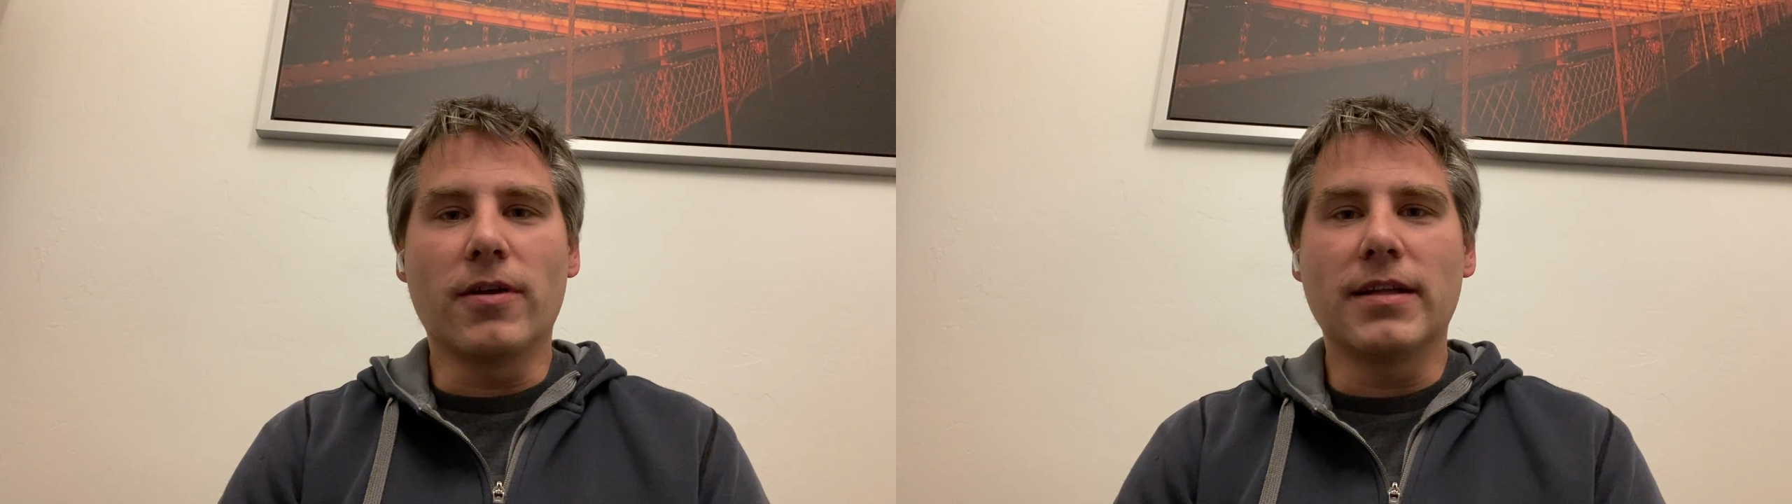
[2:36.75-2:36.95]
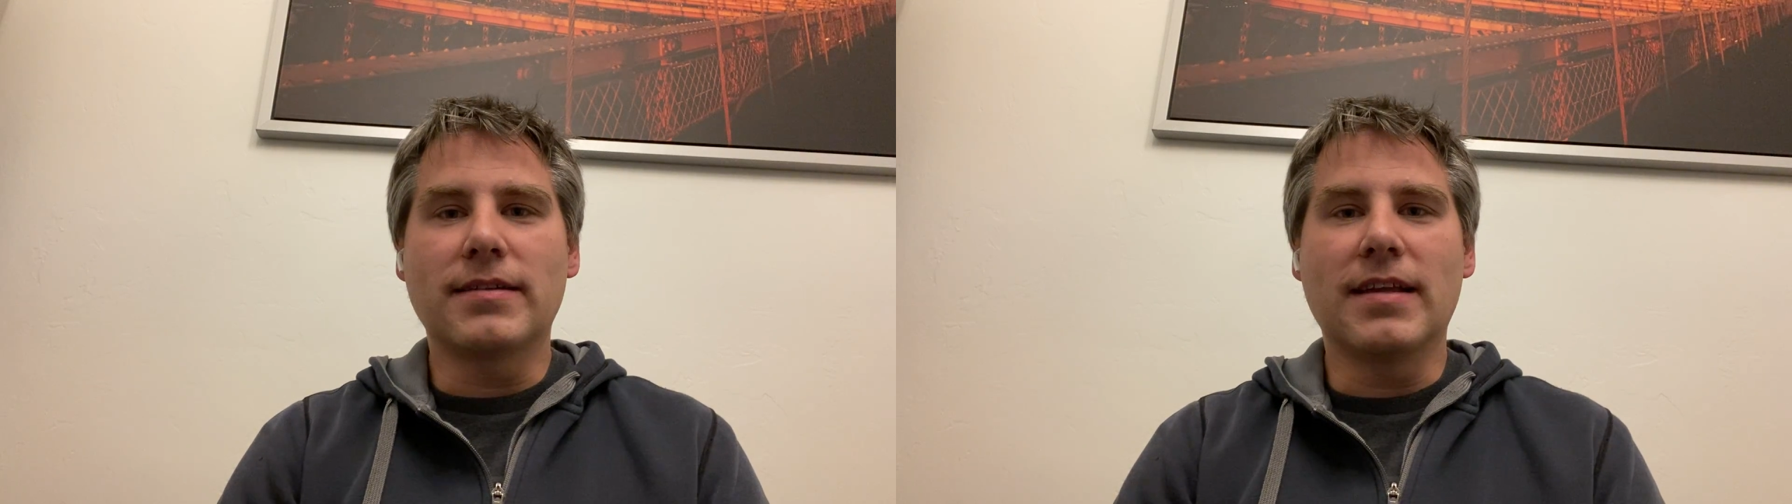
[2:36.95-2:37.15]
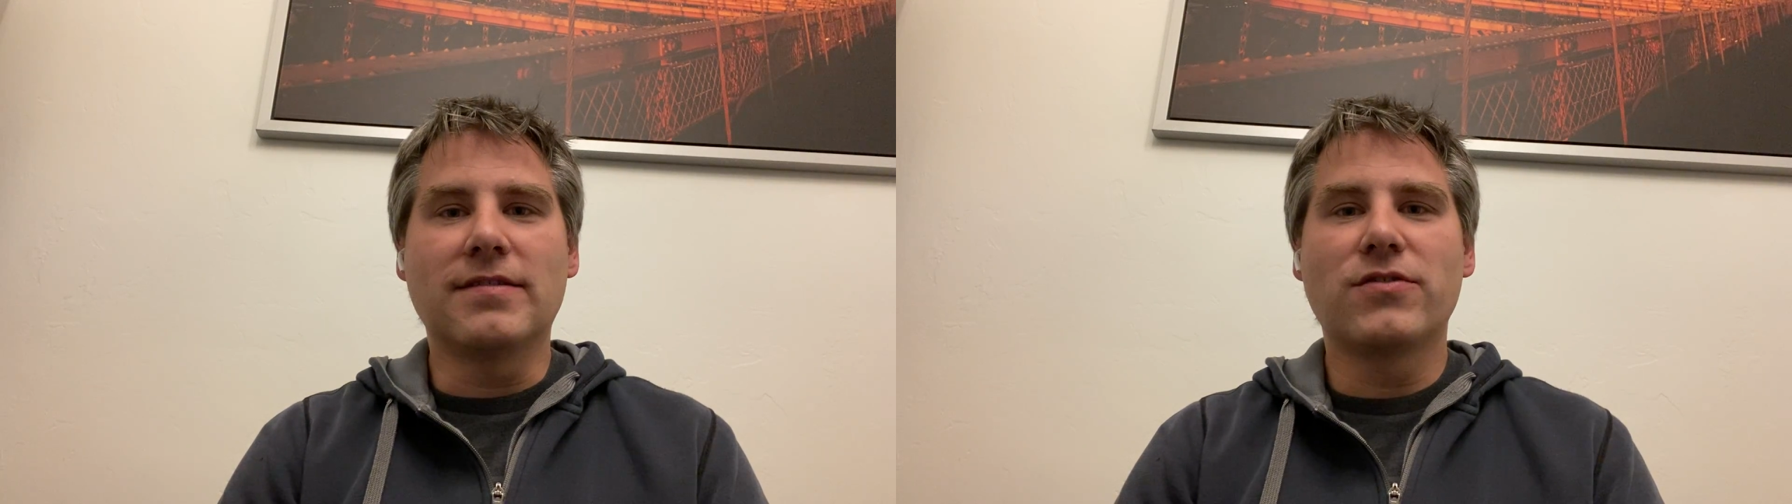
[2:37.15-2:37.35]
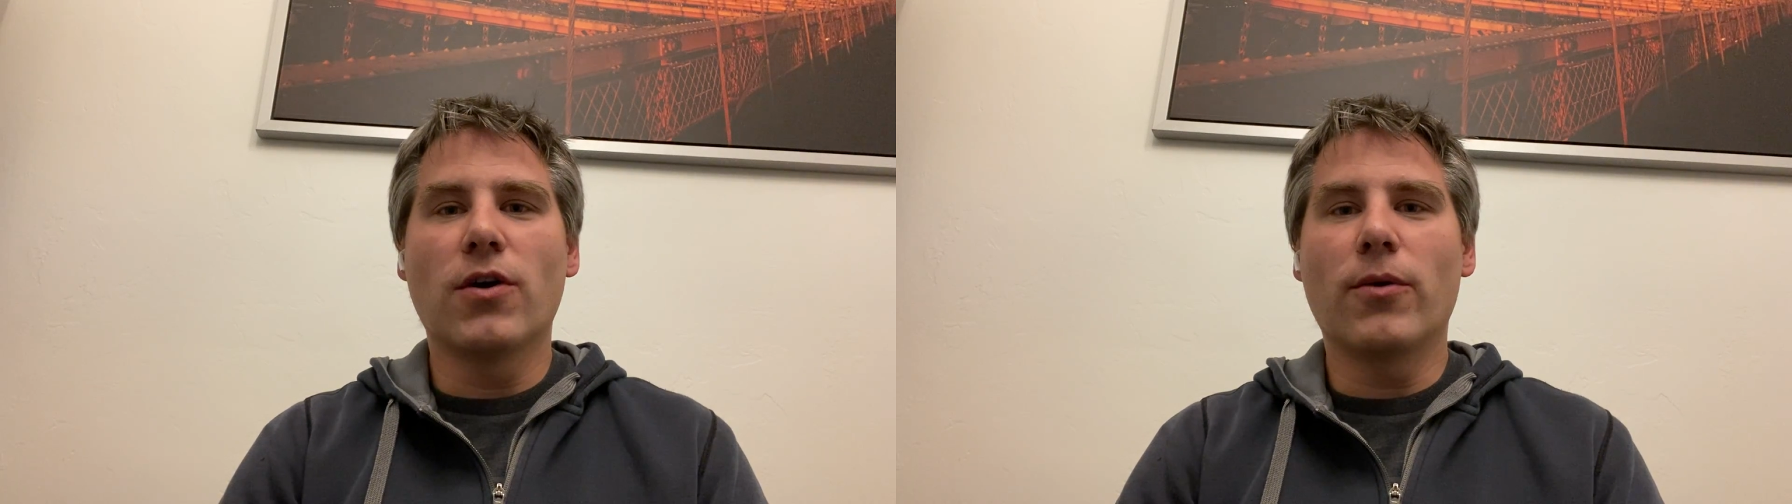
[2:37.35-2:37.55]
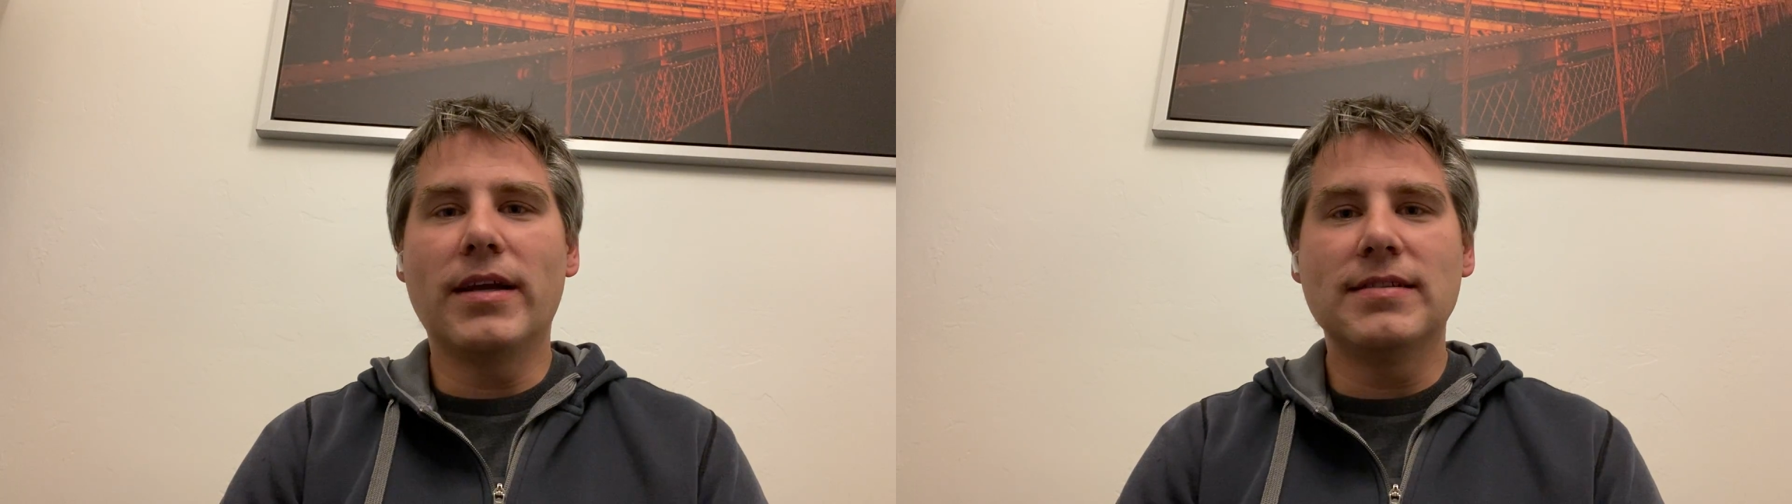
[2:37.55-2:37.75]
It's
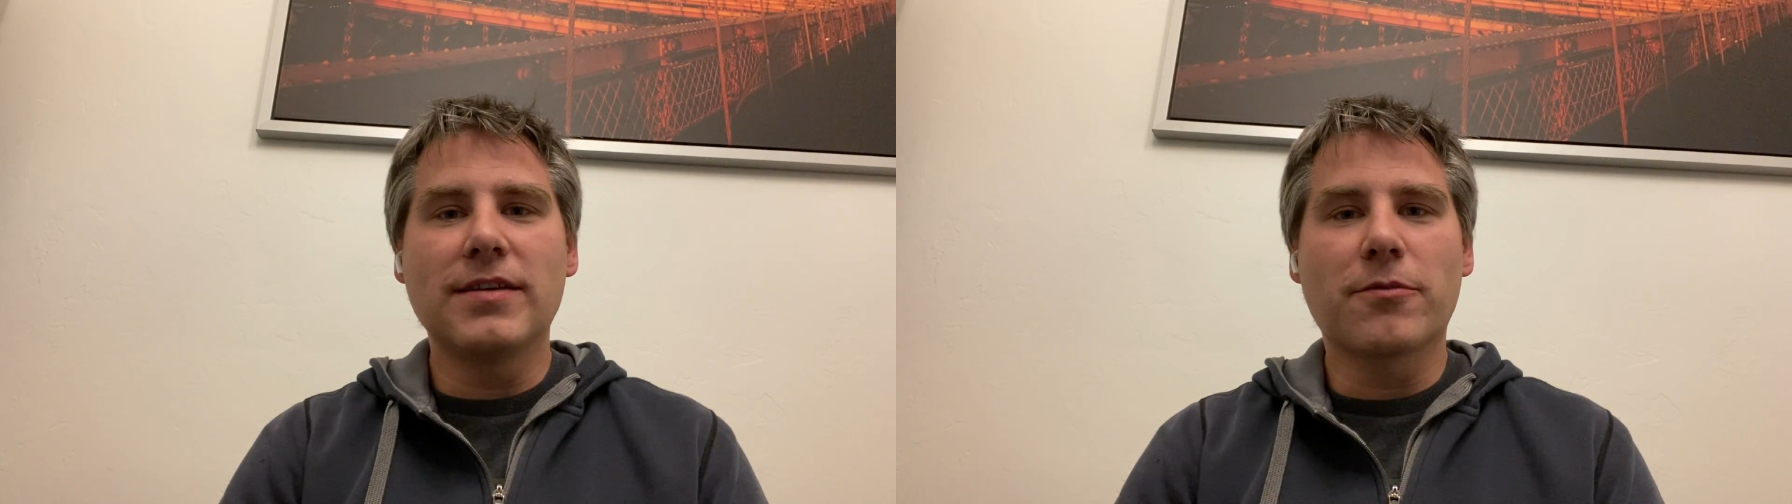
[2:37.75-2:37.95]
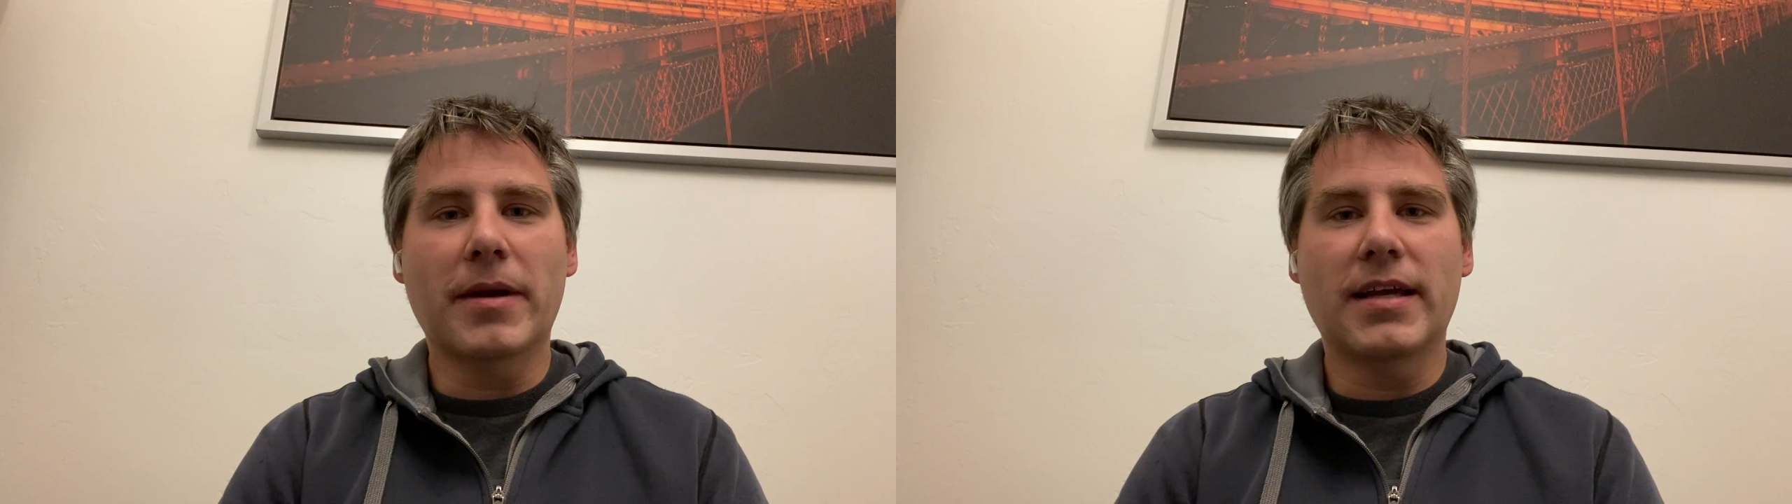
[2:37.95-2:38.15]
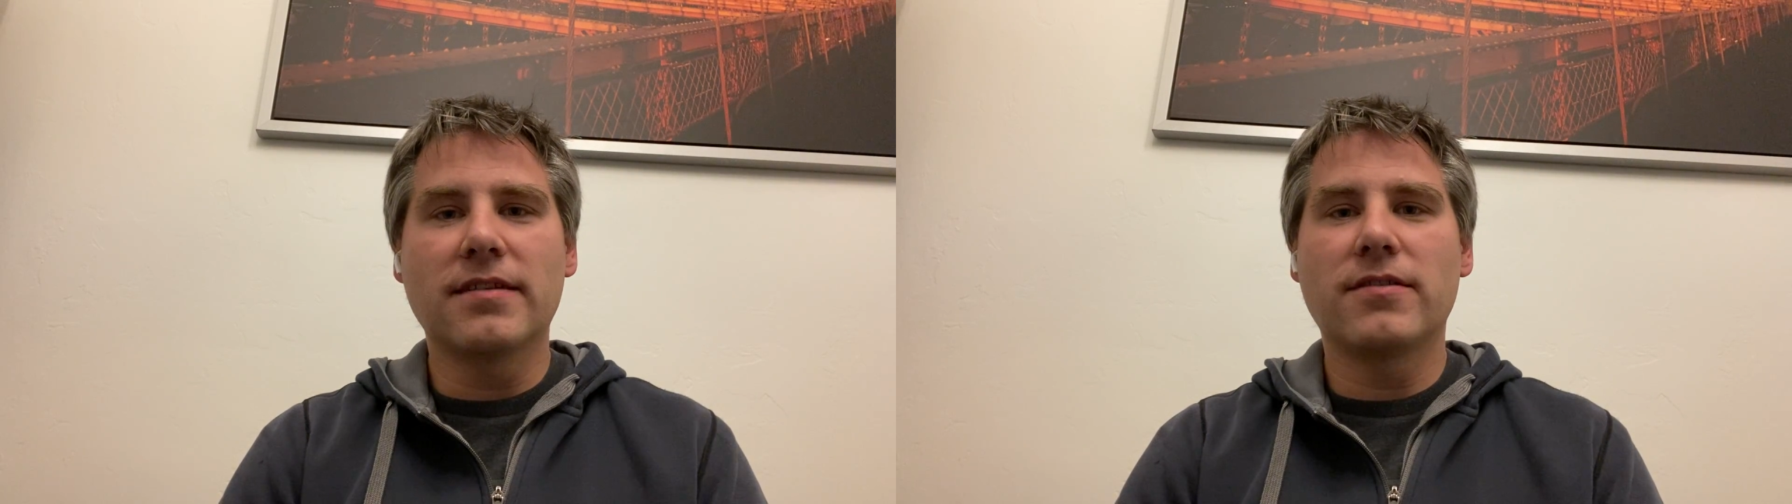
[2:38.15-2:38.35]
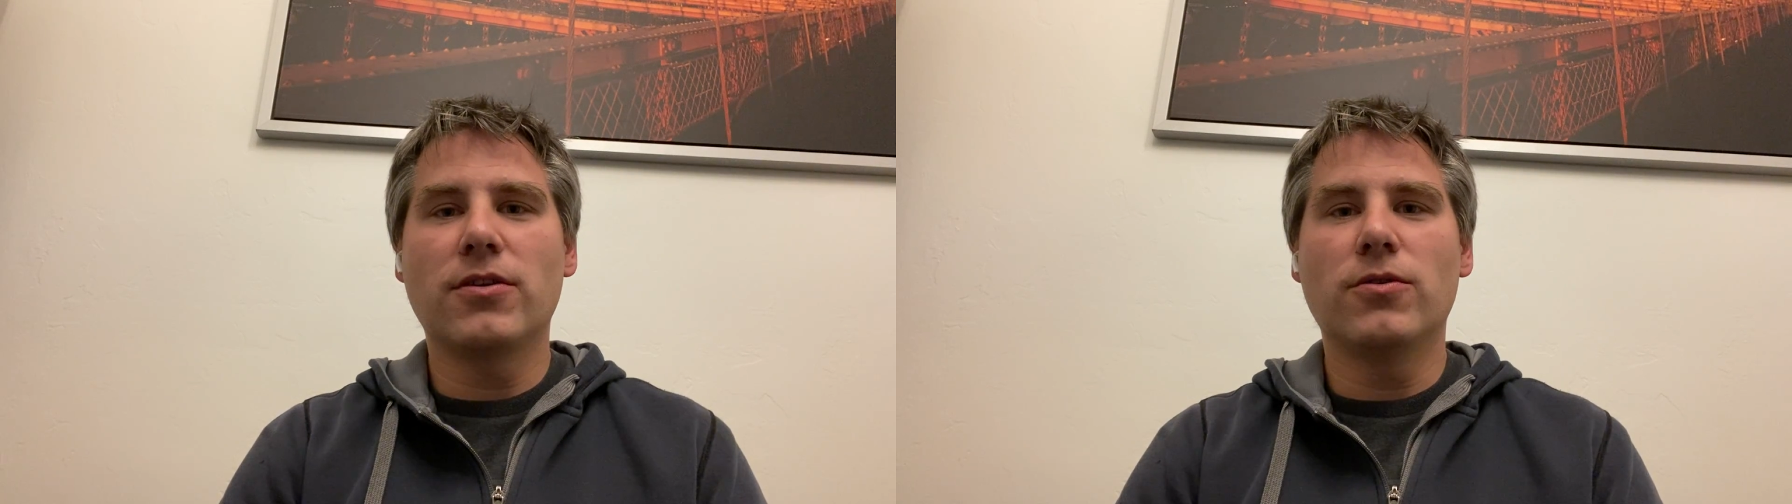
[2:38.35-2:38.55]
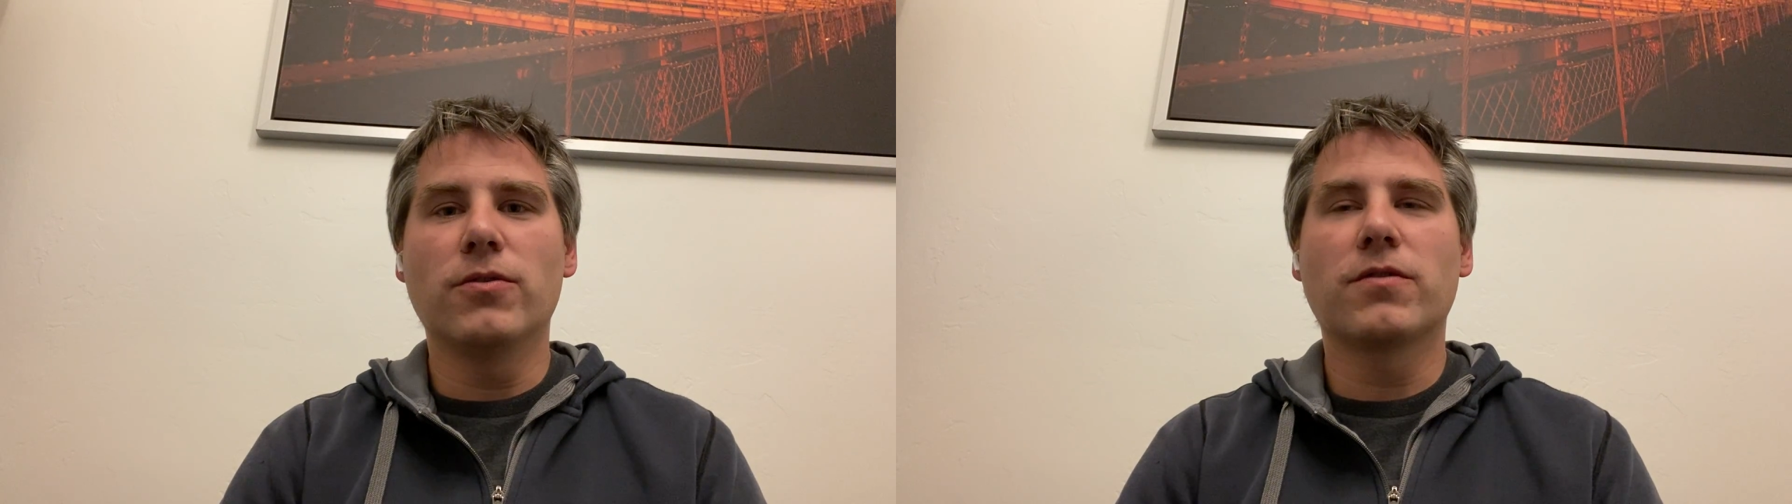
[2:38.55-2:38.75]
so easy for my kids to
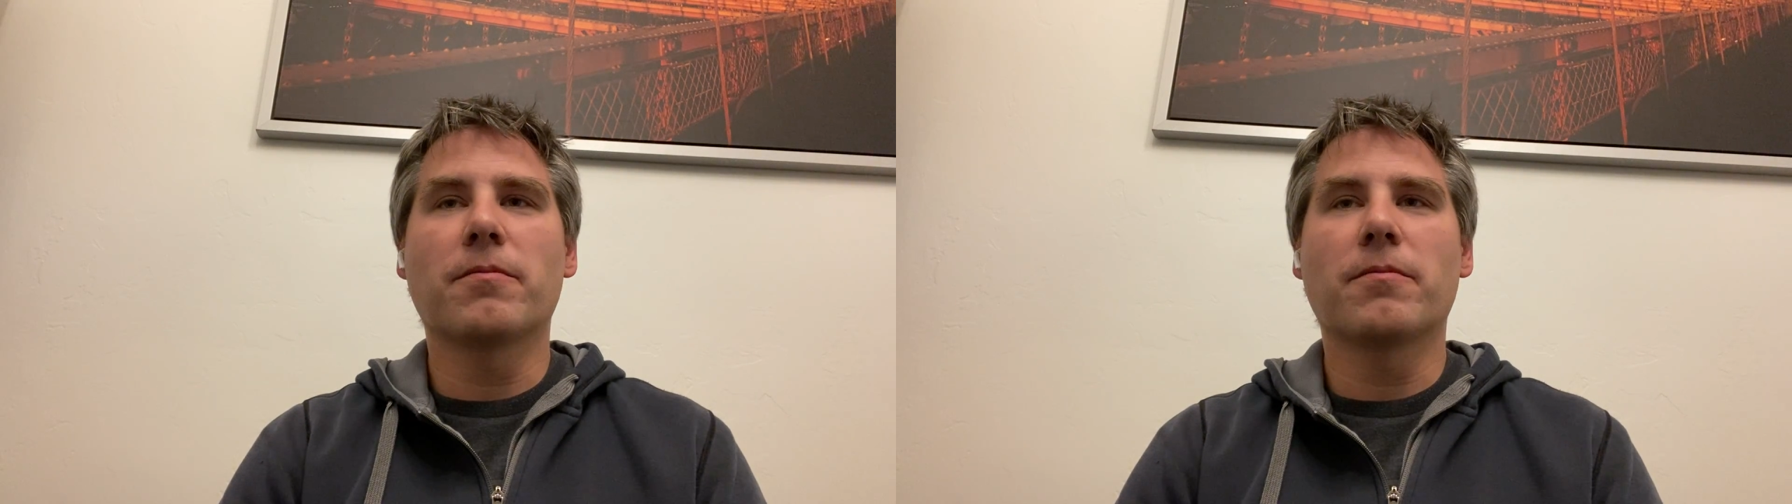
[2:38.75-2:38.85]
use.